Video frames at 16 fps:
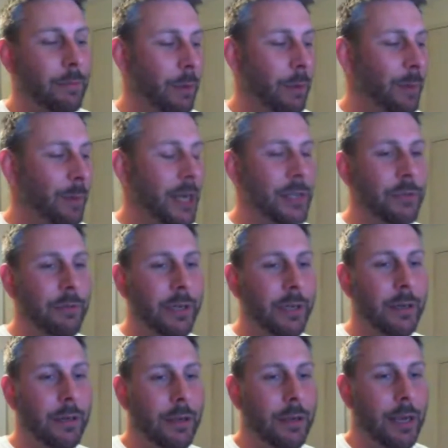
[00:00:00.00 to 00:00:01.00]
my
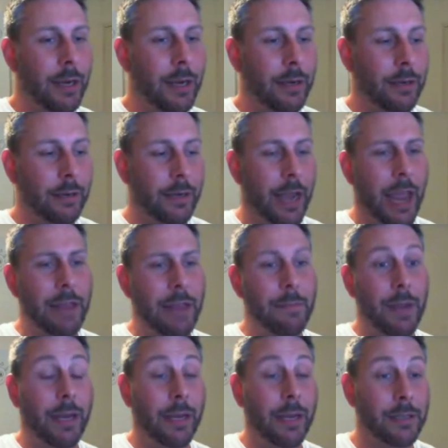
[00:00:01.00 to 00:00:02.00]
pastry and
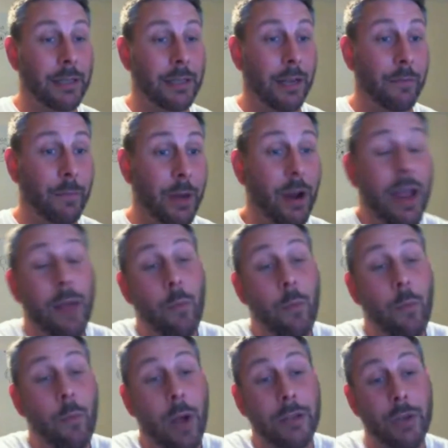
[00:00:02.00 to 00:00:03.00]
cake making and stuff. I
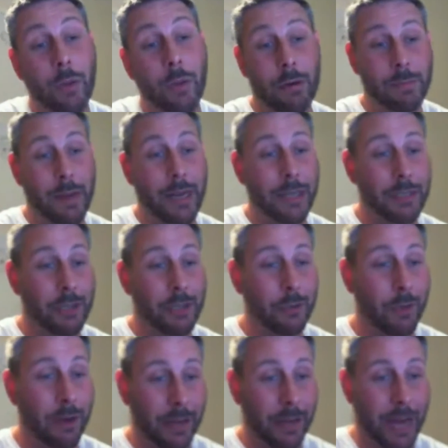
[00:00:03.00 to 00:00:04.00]
had one job where I was making
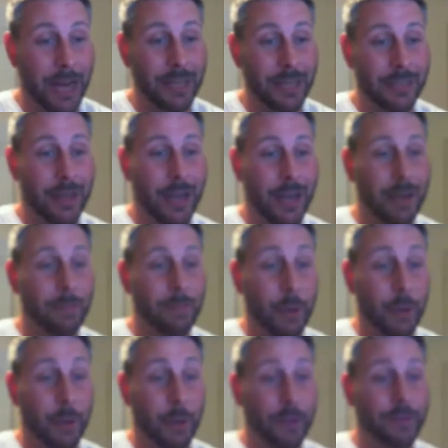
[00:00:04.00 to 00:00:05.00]
200 cakes a day,
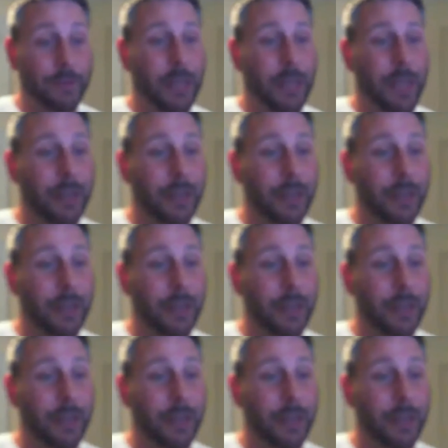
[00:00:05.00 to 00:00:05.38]
birthday cake.